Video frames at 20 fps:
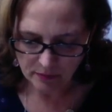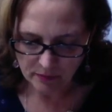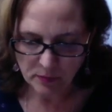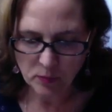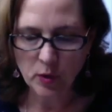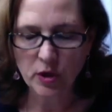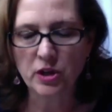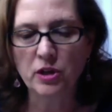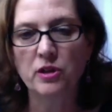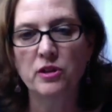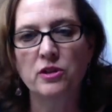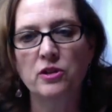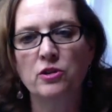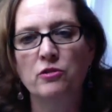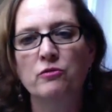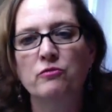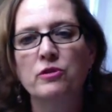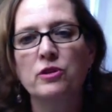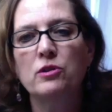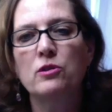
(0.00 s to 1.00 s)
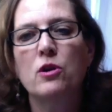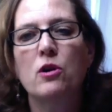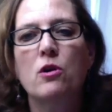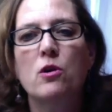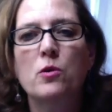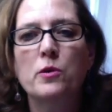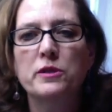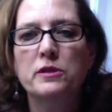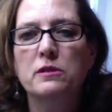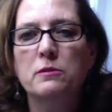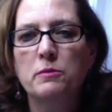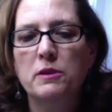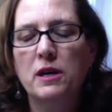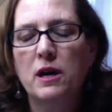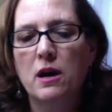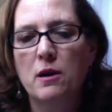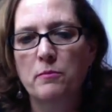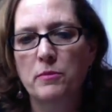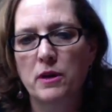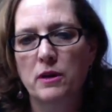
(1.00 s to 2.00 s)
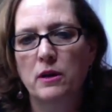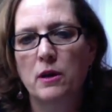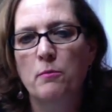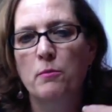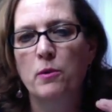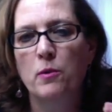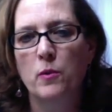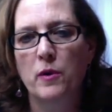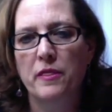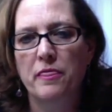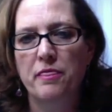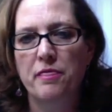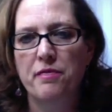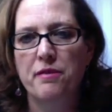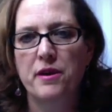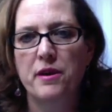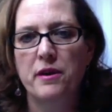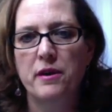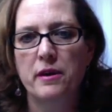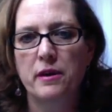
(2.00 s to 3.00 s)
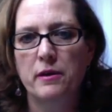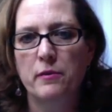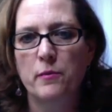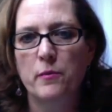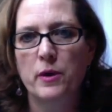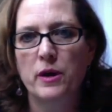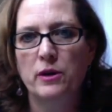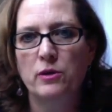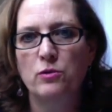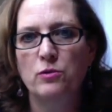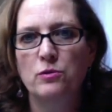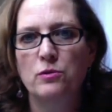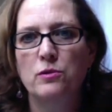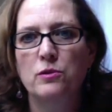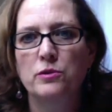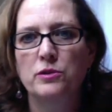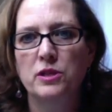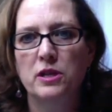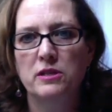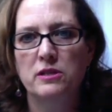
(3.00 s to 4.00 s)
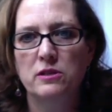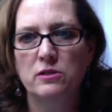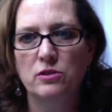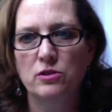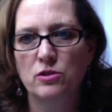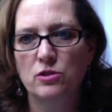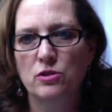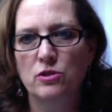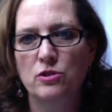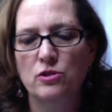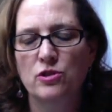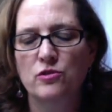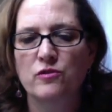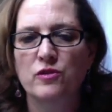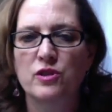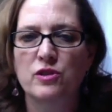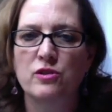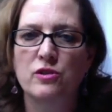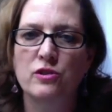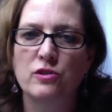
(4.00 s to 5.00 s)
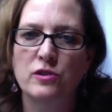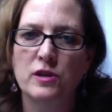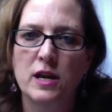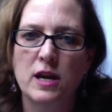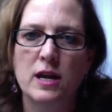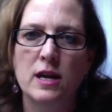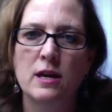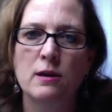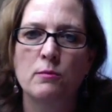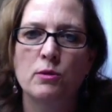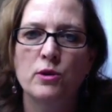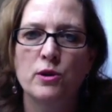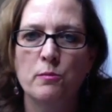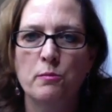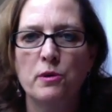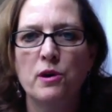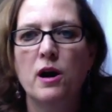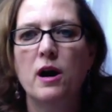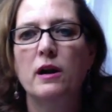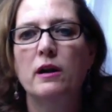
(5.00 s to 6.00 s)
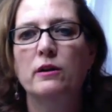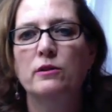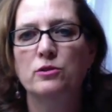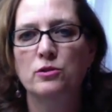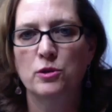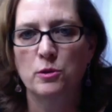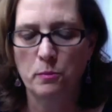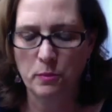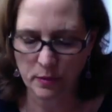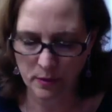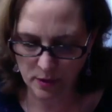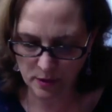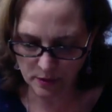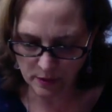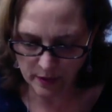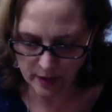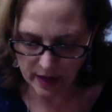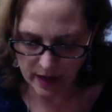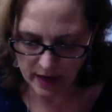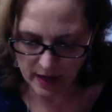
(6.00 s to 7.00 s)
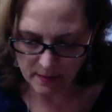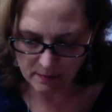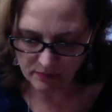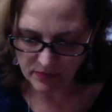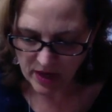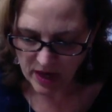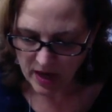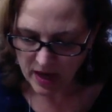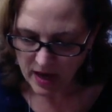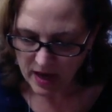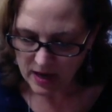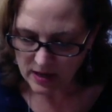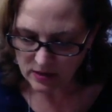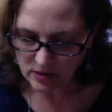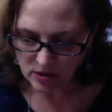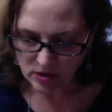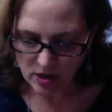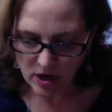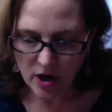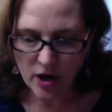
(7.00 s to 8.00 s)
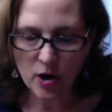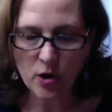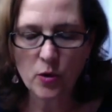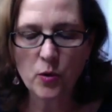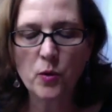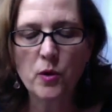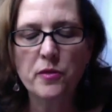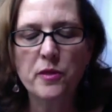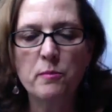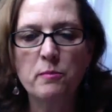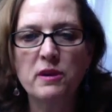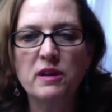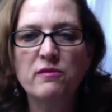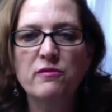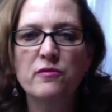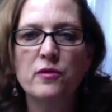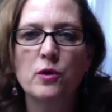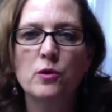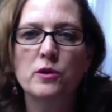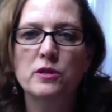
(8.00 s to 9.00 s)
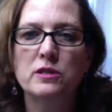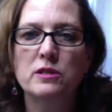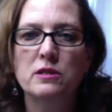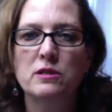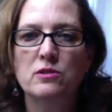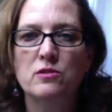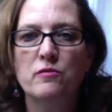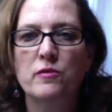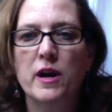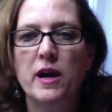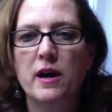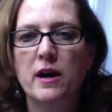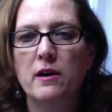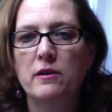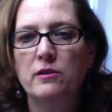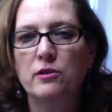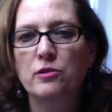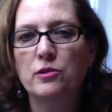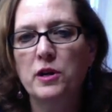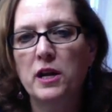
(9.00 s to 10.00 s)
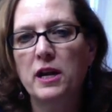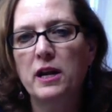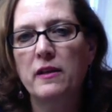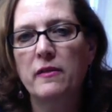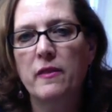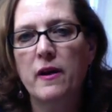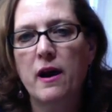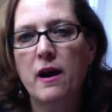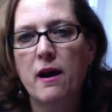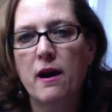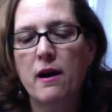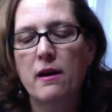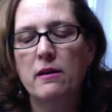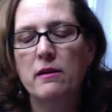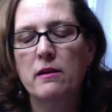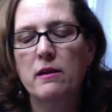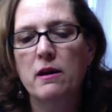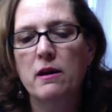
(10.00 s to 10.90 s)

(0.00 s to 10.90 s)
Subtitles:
where your real goal is to become the number one thing when Google does a search for either your name or your product or your program. And so the big focus is around creating that